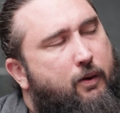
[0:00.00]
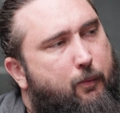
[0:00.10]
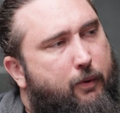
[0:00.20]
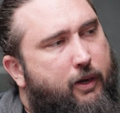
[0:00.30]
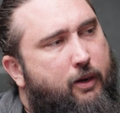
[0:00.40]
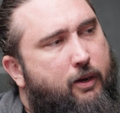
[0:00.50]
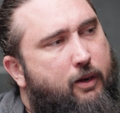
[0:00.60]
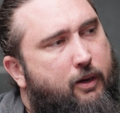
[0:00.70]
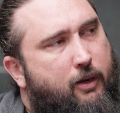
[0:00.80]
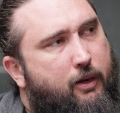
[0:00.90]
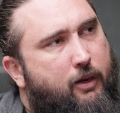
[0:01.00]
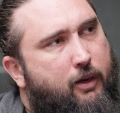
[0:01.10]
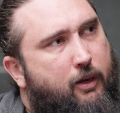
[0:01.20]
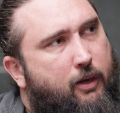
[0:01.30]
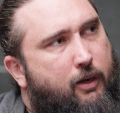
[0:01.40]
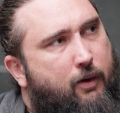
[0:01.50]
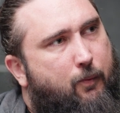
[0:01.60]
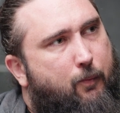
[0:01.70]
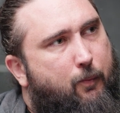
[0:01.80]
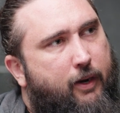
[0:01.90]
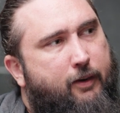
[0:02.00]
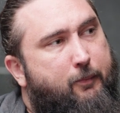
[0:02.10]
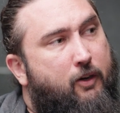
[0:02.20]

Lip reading: We wanted him